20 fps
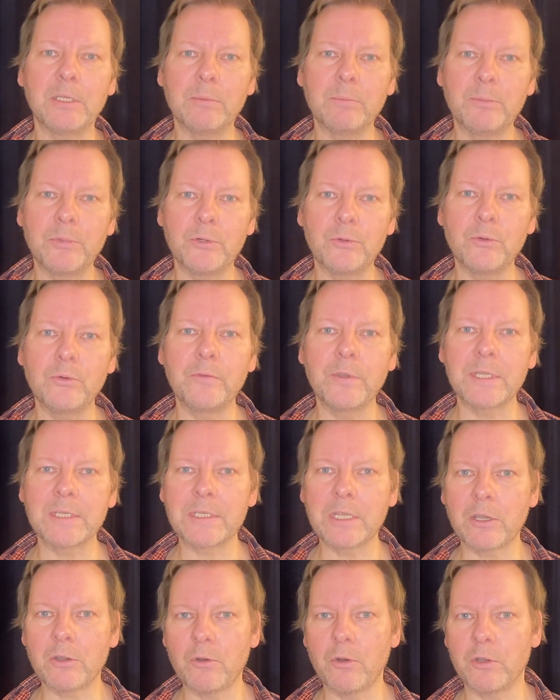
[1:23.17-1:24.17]
improving
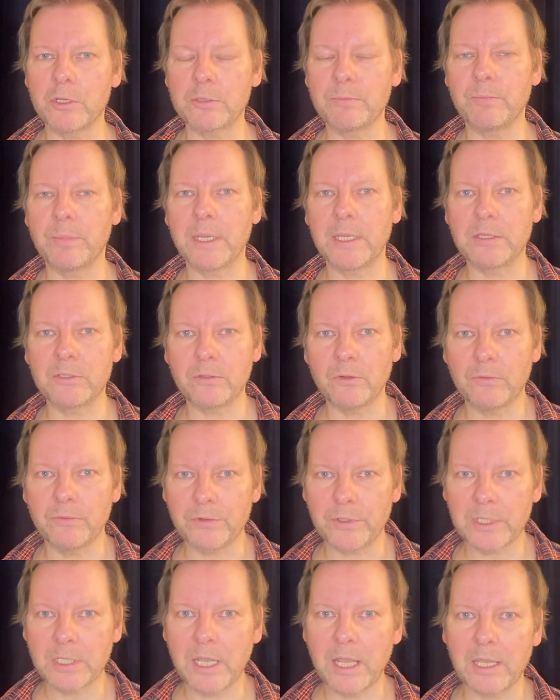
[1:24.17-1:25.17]
their cost base
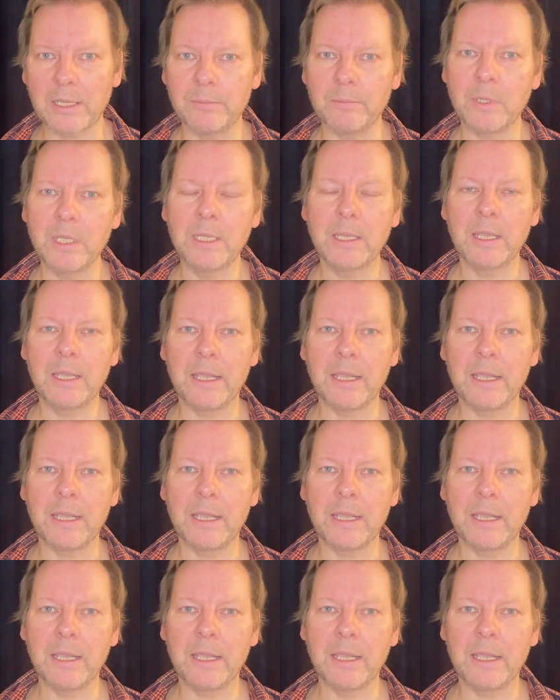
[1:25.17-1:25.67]
over time,